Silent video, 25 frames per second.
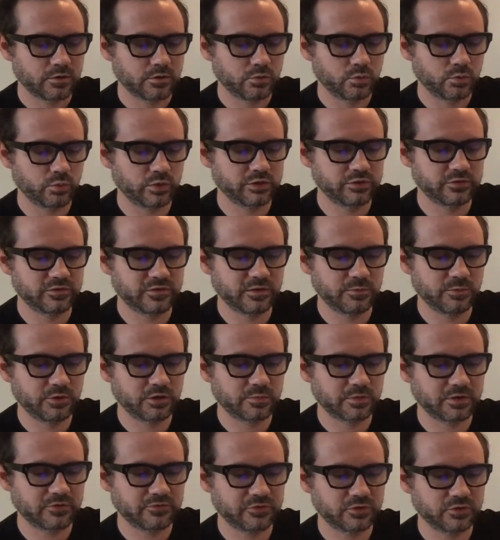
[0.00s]
When you see me on
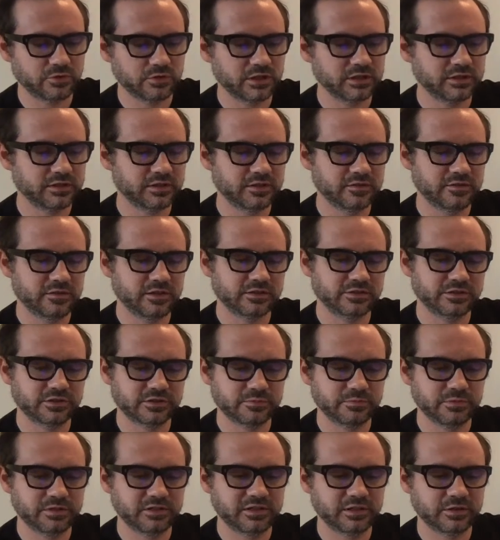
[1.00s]
my phone like this, that's just
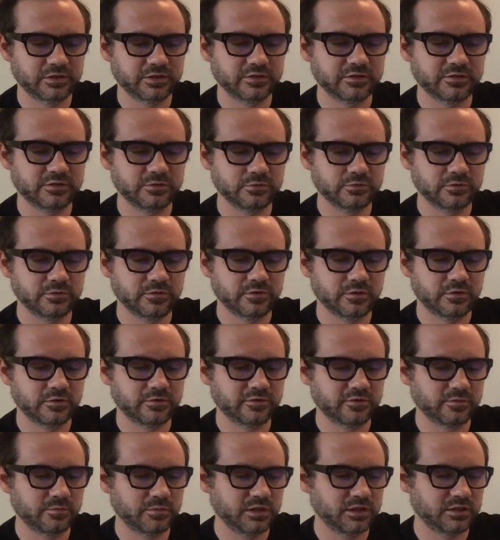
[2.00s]
me telling students that are
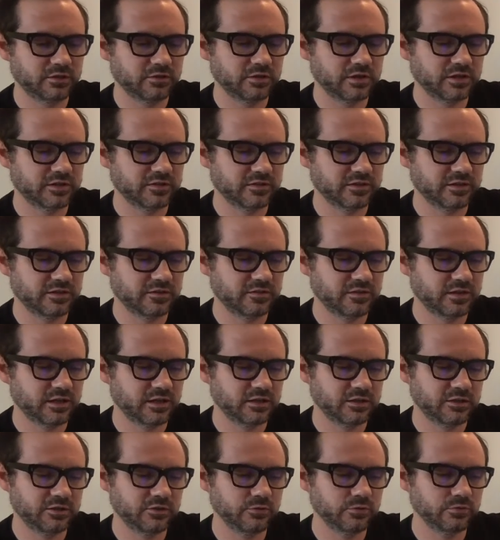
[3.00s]
submitting their essays,
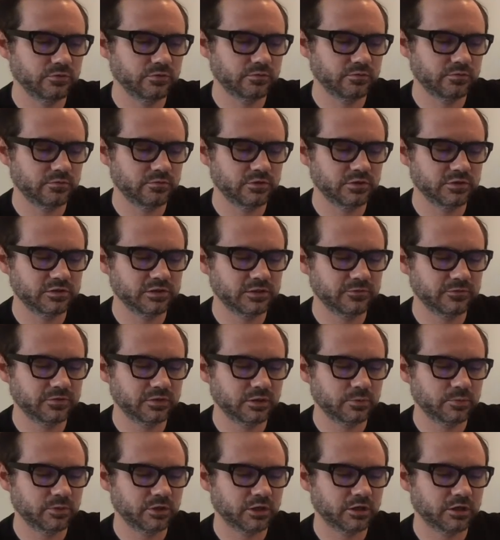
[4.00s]
thank you, just giving
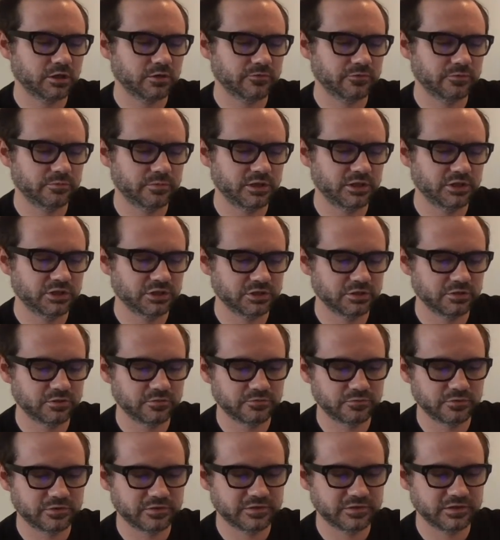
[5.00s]
them a confirmation of
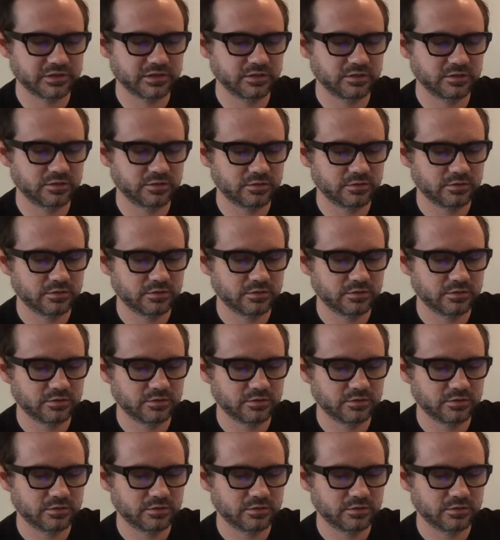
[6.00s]
receipt.